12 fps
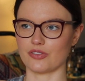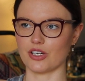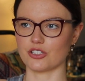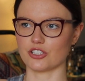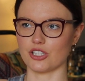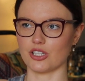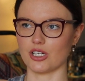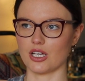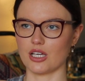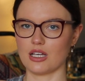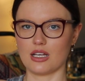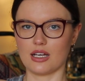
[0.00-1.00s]
version,
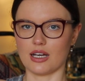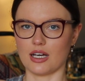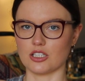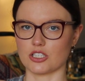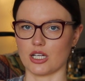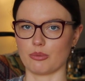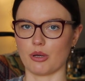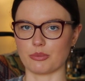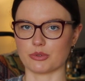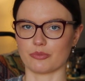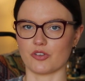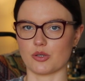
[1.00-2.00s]
I'll
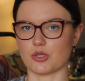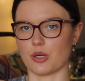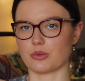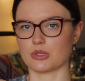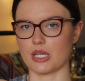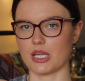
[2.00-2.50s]
pop some photos